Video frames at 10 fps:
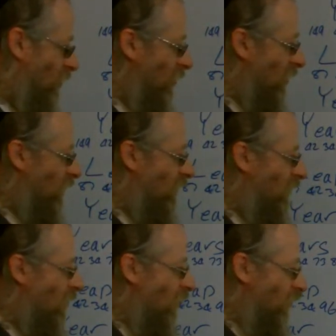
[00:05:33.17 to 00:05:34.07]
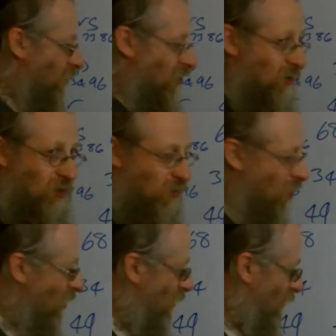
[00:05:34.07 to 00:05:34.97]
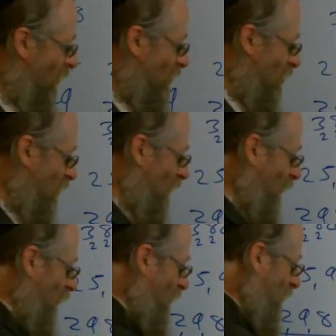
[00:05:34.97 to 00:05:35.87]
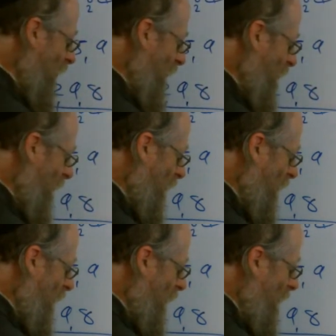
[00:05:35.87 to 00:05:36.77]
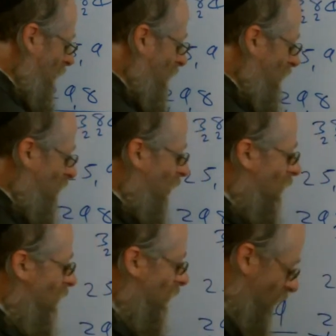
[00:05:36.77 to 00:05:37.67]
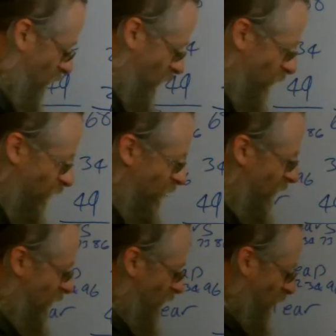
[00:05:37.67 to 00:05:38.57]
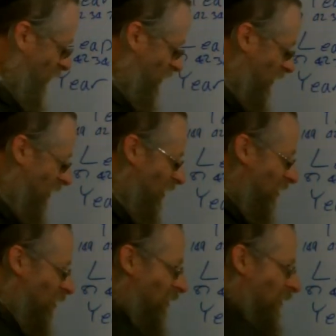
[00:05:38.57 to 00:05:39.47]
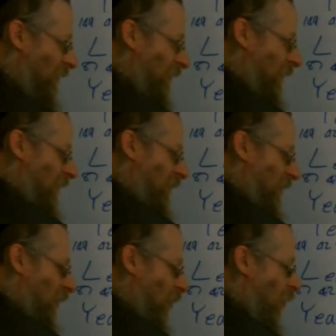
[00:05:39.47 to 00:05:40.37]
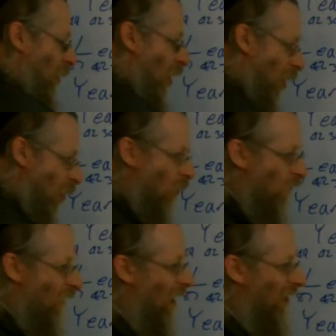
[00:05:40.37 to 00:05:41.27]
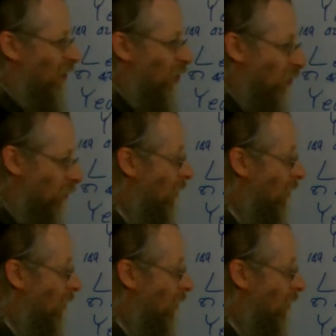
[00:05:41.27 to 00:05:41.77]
3, 4 3 are 12, plus 2 is 14. So we see that the whole value